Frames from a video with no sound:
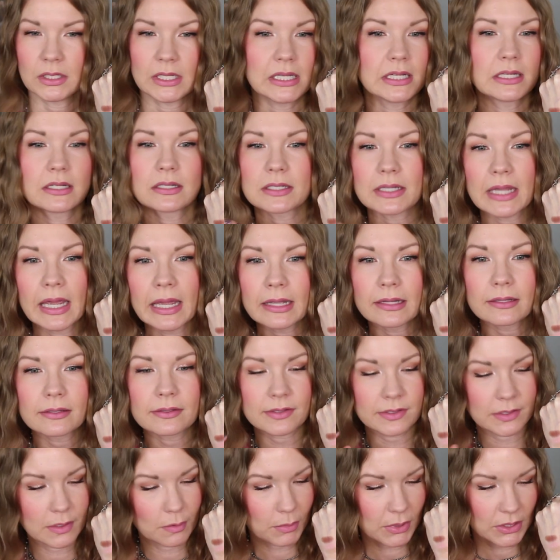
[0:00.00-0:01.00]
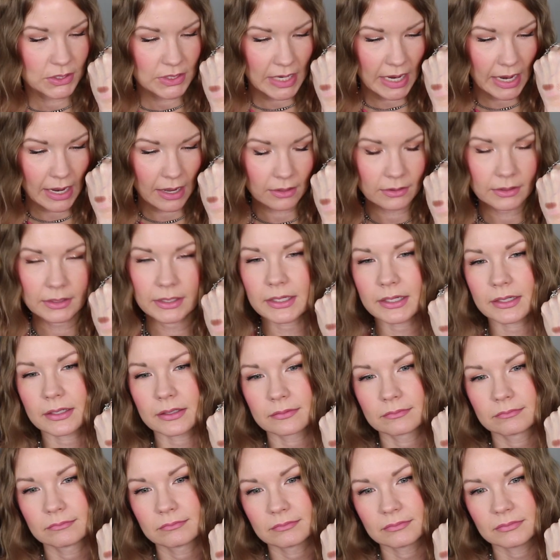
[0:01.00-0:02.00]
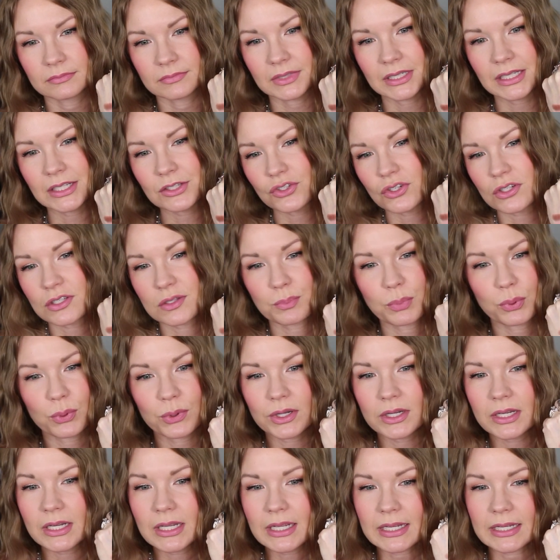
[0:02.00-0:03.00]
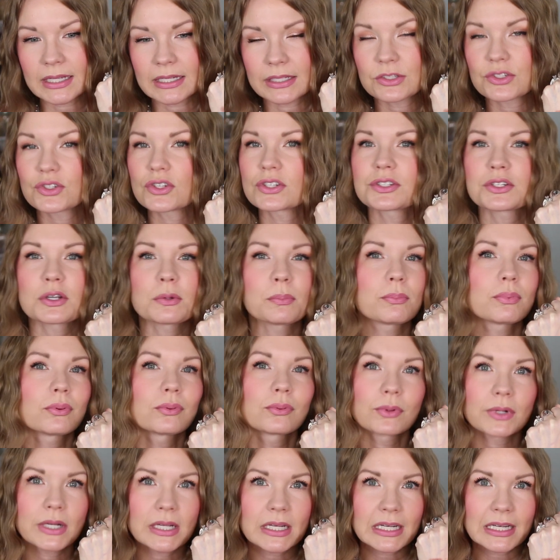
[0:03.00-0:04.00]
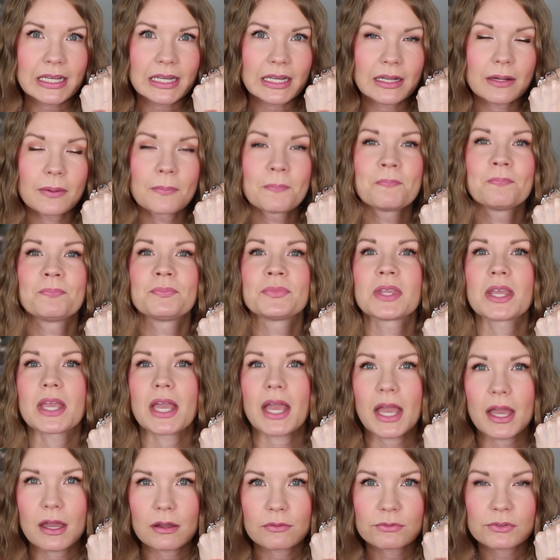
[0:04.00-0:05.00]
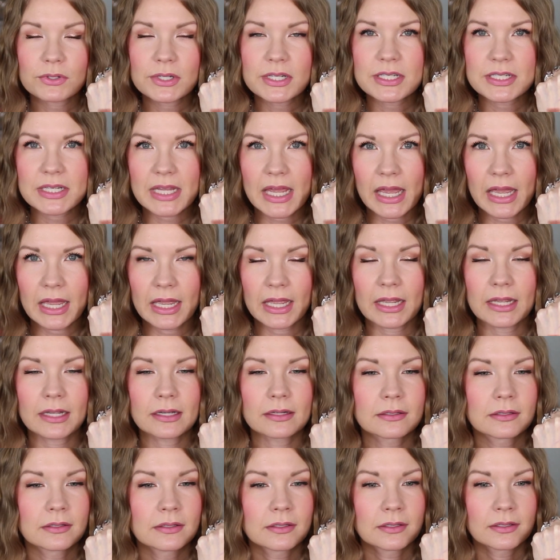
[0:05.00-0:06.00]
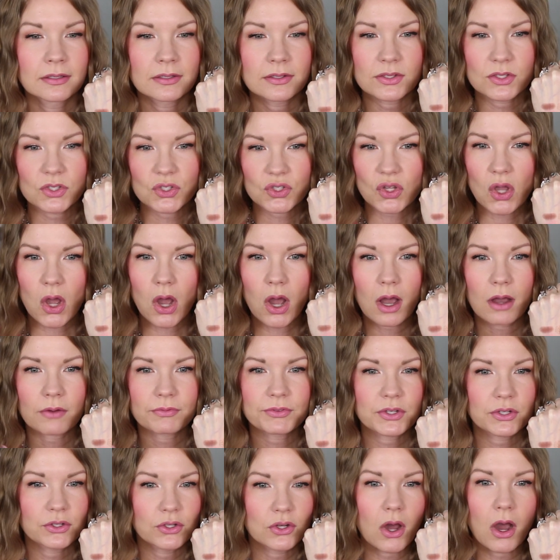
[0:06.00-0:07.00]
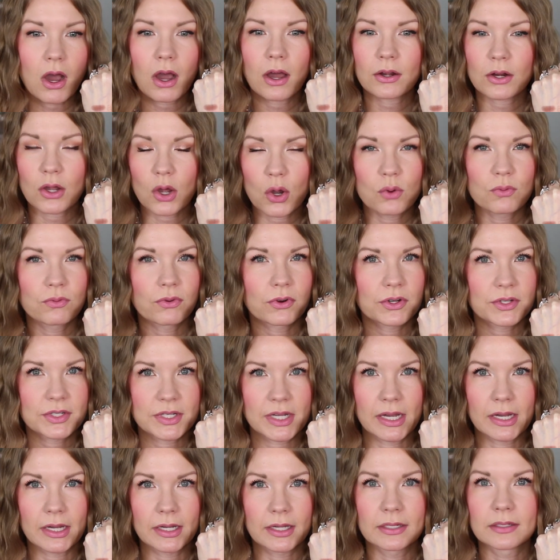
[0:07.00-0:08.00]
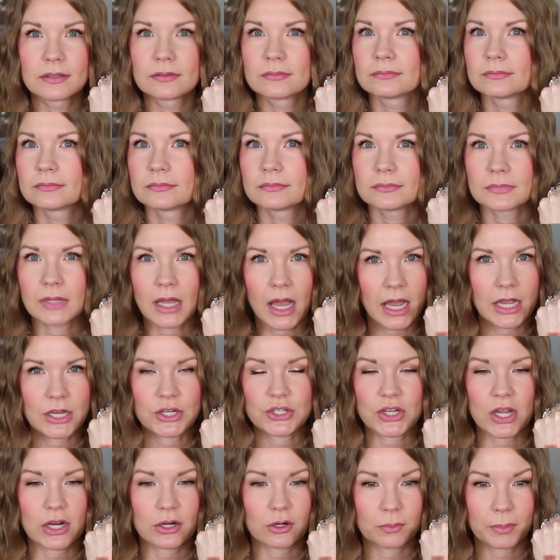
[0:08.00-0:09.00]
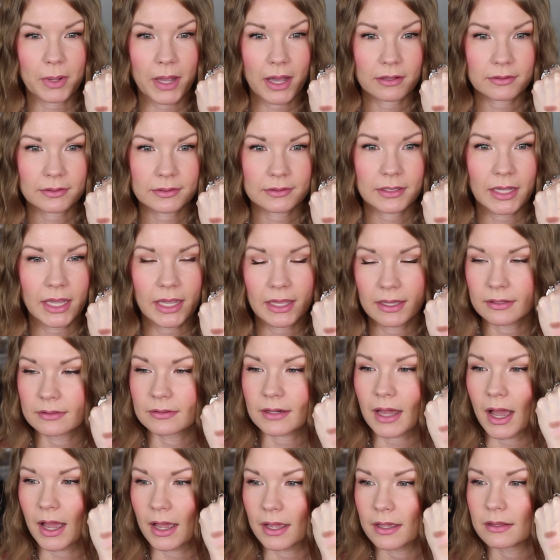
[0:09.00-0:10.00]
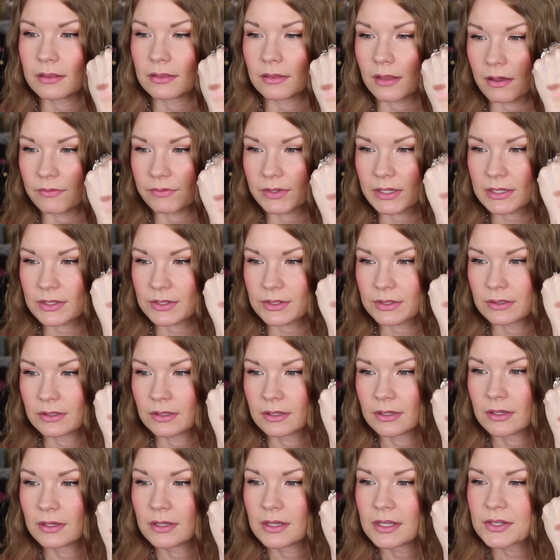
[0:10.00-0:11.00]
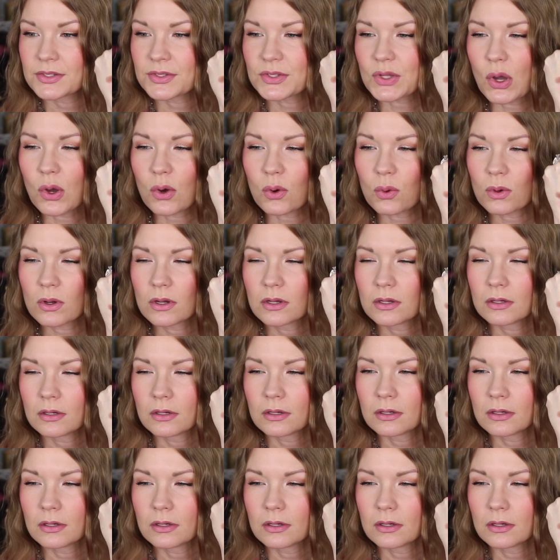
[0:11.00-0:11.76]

intense and metallic. It's just pretty. It's just a pretty, everyday, soft, not overdone eyeshadow palette, and I love it. So